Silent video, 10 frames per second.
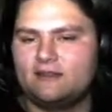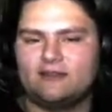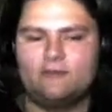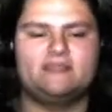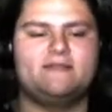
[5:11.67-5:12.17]

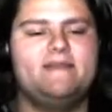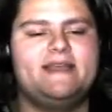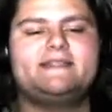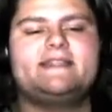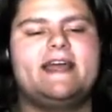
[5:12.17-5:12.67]
There was a
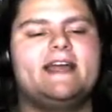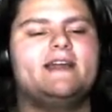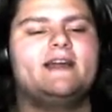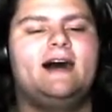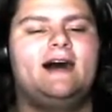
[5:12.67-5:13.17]
miss there.
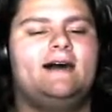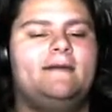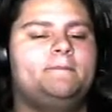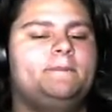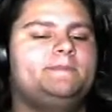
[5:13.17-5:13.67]

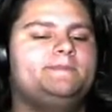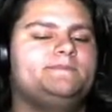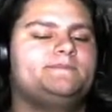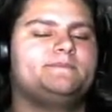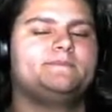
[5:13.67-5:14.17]
It
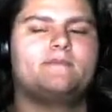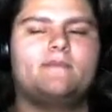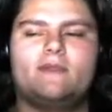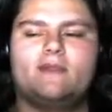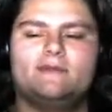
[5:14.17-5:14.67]

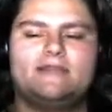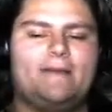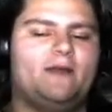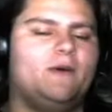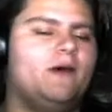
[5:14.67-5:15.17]
was
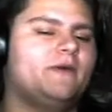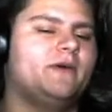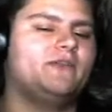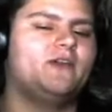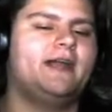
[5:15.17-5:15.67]
happening while we were
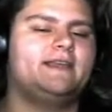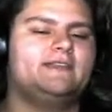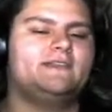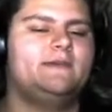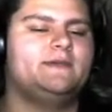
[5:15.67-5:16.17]
both talking,
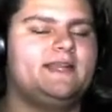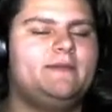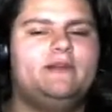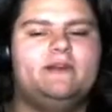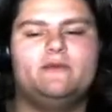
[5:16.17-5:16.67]
so I wasn't able
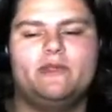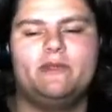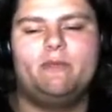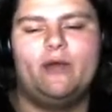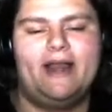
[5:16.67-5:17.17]
to really
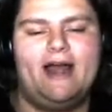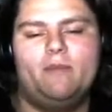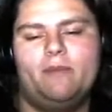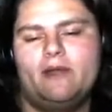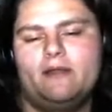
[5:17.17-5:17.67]
point it out.
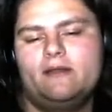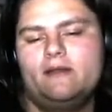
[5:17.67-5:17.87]
But